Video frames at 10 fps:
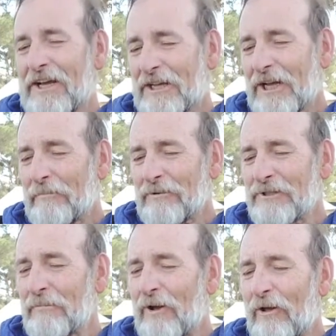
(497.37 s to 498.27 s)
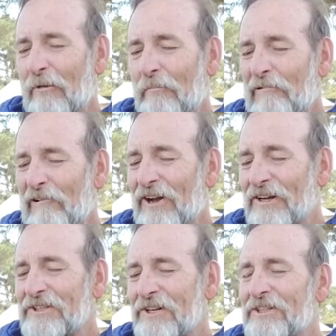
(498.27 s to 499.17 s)
a couple small
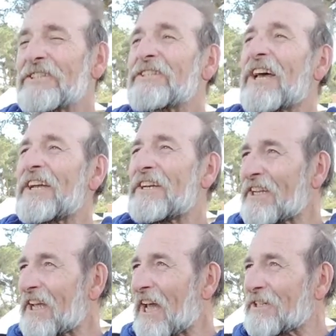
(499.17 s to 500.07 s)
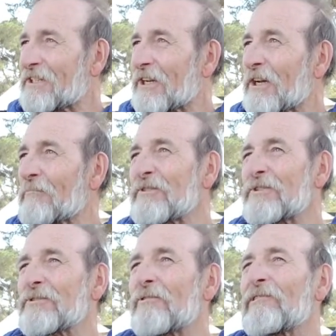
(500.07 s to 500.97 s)
prongs on the side to catch a
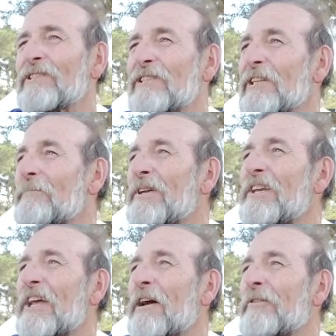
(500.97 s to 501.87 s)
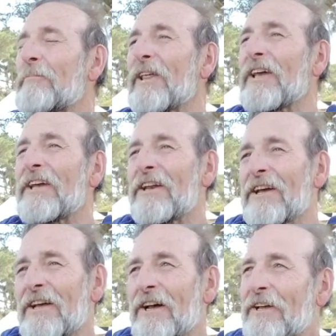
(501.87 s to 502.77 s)
sword slipping down the blade,
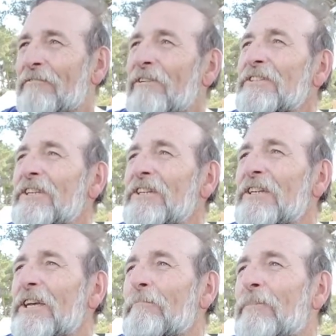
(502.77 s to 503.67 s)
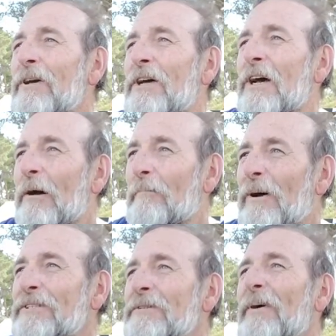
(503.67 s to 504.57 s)
a thrusting tip, a
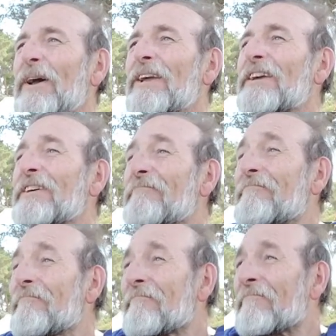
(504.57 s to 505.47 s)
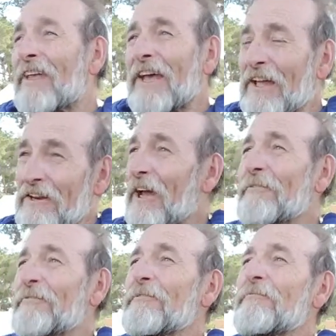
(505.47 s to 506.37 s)
butt spike, and
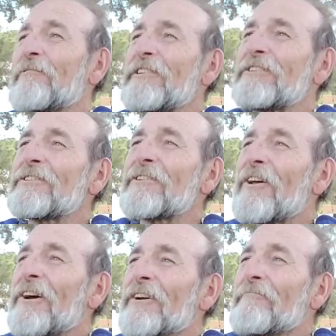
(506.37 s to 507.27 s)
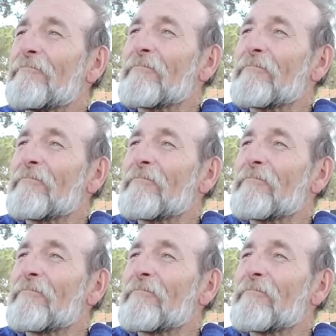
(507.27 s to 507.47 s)
9 foot 4 inches long.